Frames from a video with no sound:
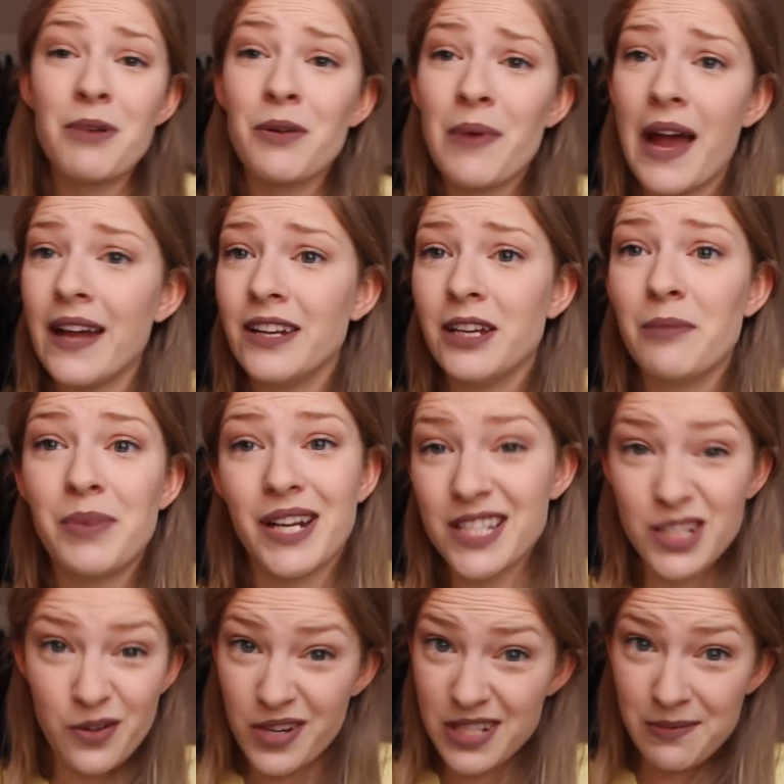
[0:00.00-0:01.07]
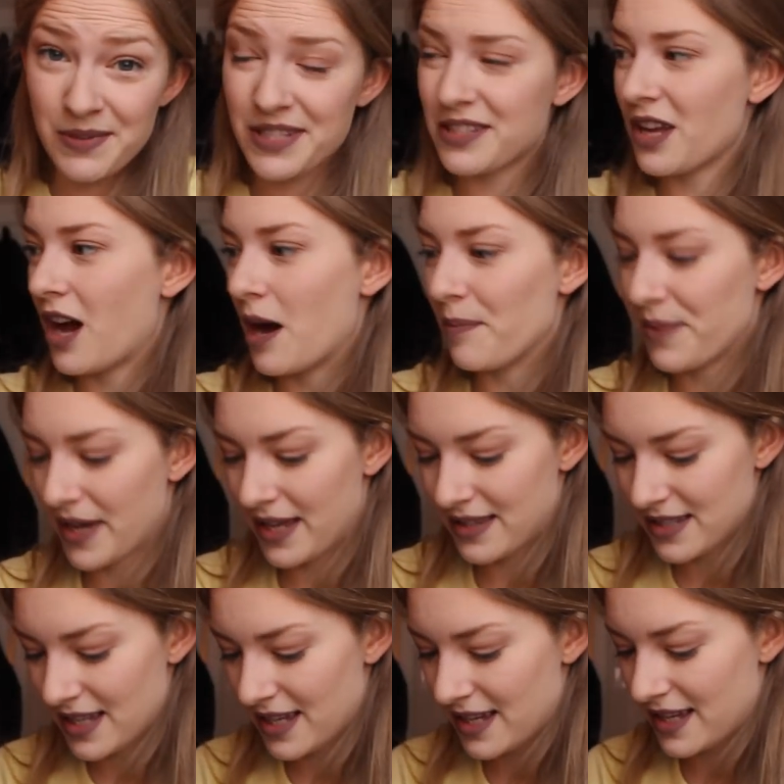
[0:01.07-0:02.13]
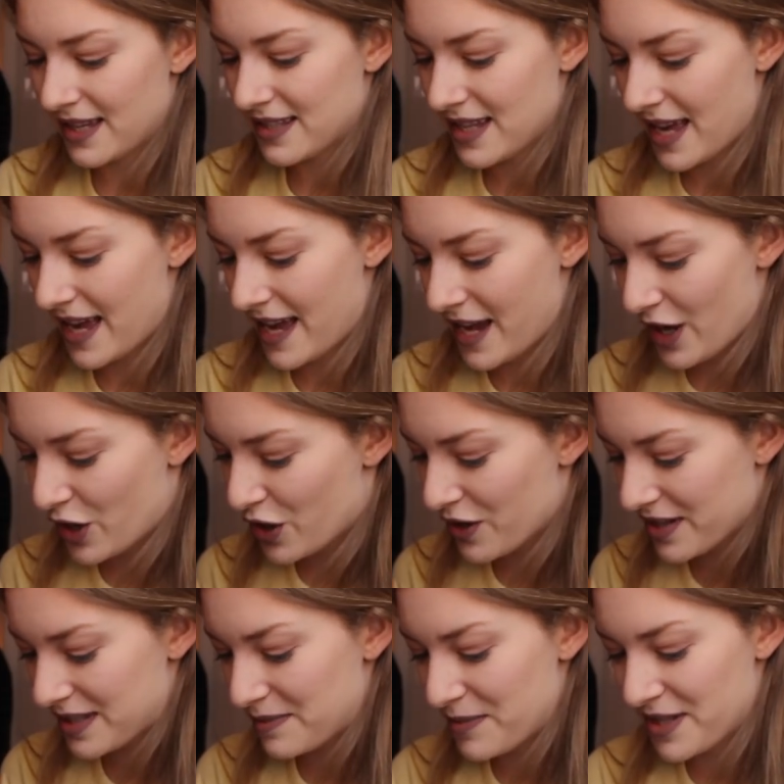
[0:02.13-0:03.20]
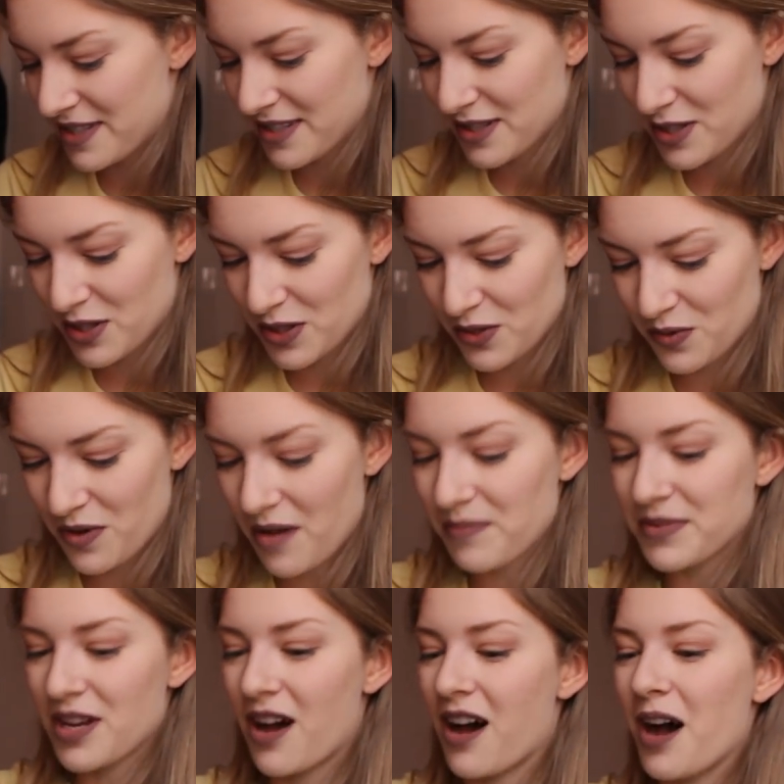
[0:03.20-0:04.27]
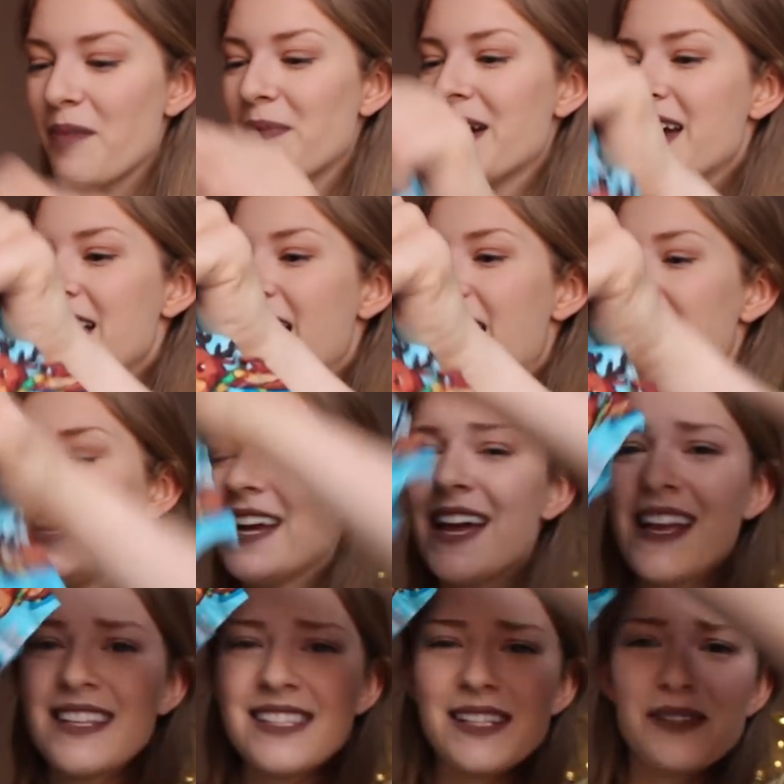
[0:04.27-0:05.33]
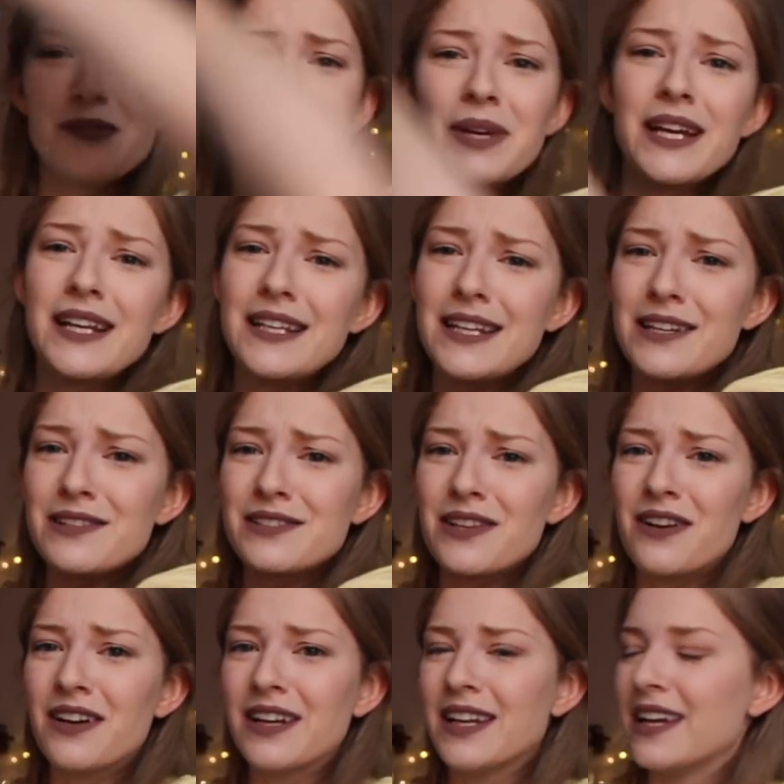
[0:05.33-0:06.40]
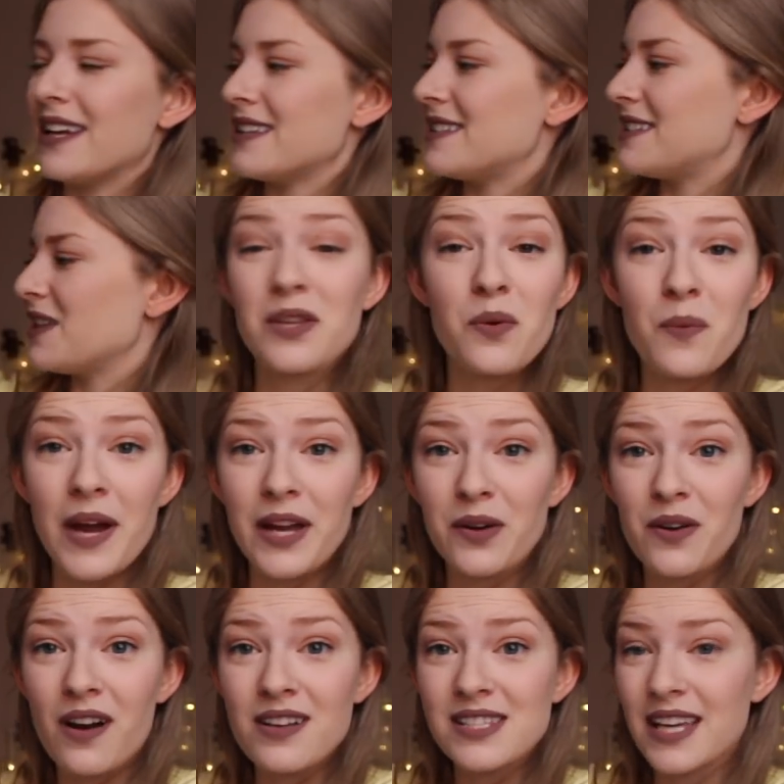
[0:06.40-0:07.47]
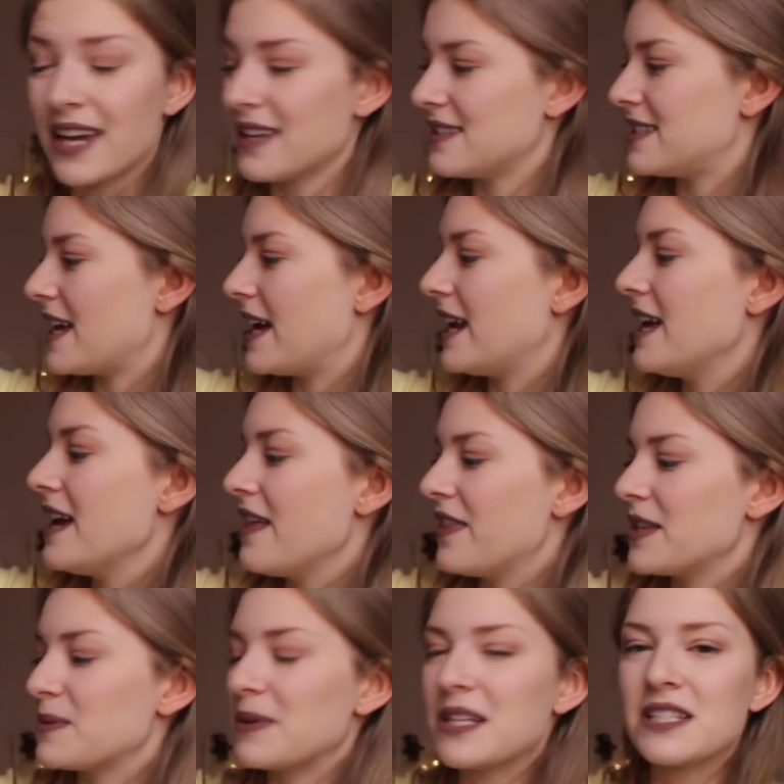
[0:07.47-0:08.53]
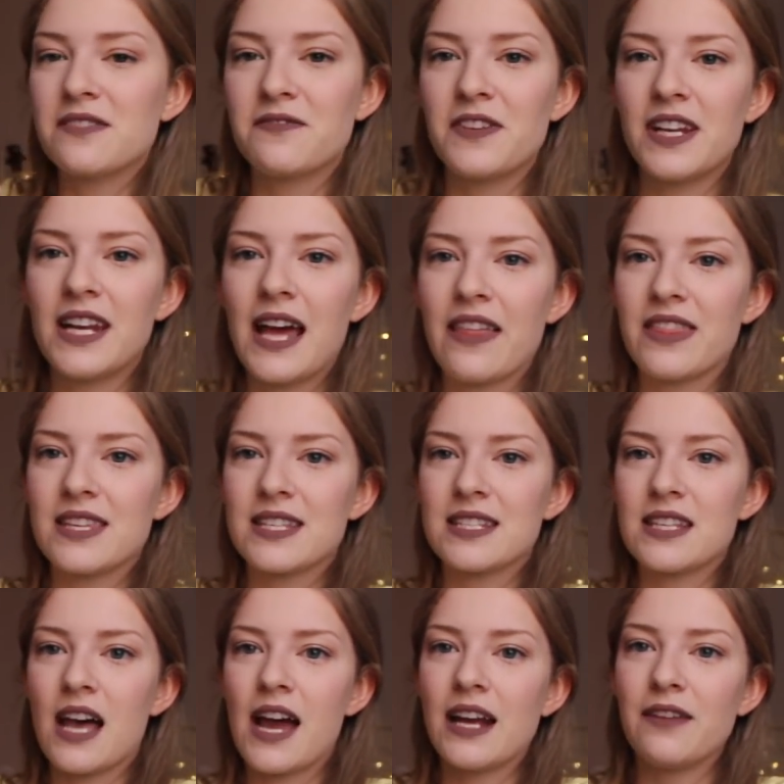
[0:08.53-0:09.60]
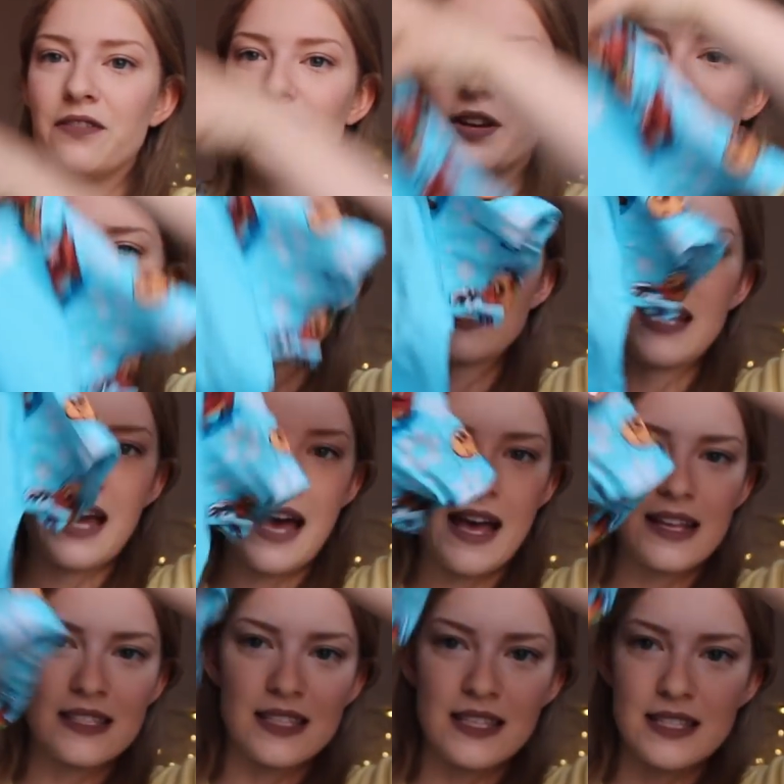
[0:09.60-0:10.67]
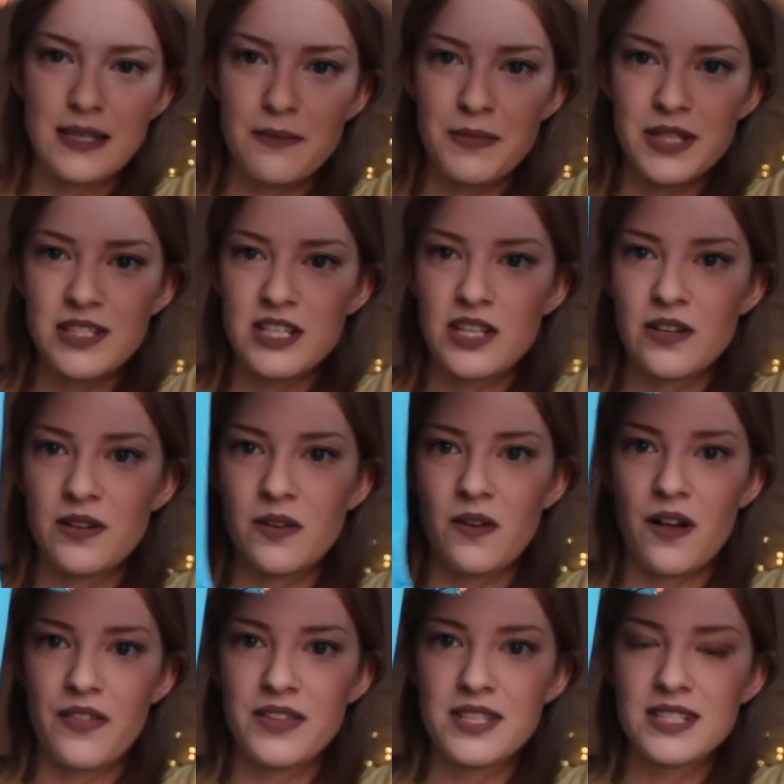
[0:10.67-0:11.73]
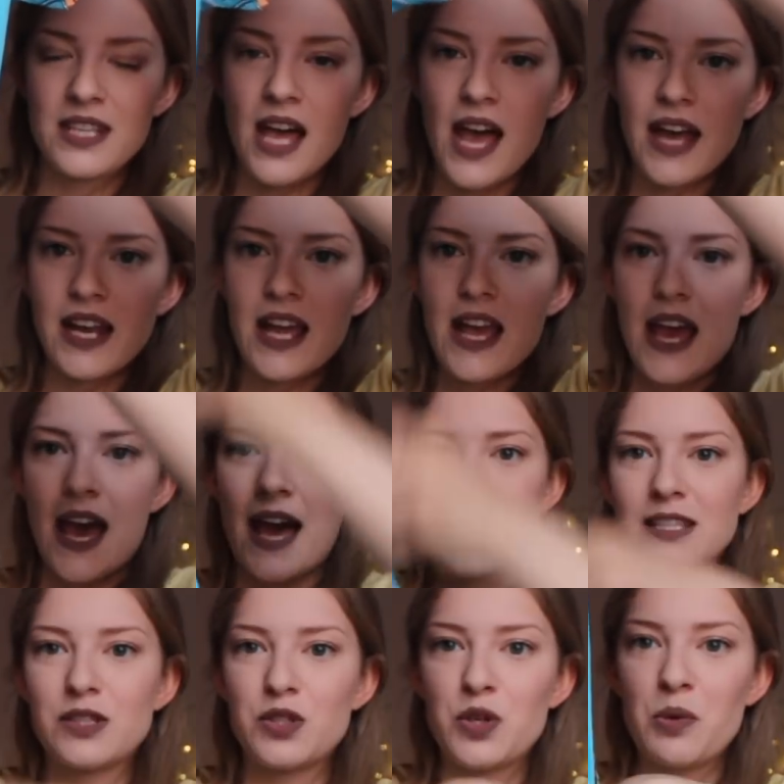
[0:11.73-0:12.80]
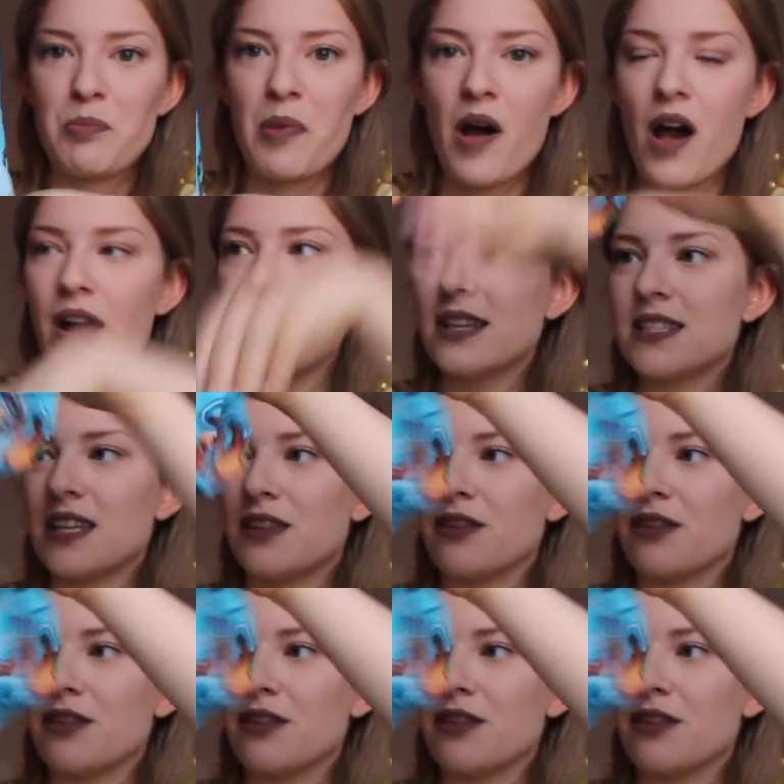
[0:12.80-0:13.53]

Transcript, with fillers: a bit random, but it's a Christmas top. It is a Christmas scrub top, and it has little reindeers on it. It's still White Cross, like I said. This one is fitted at the side. If you can see, it has this material on the side. It has two pockets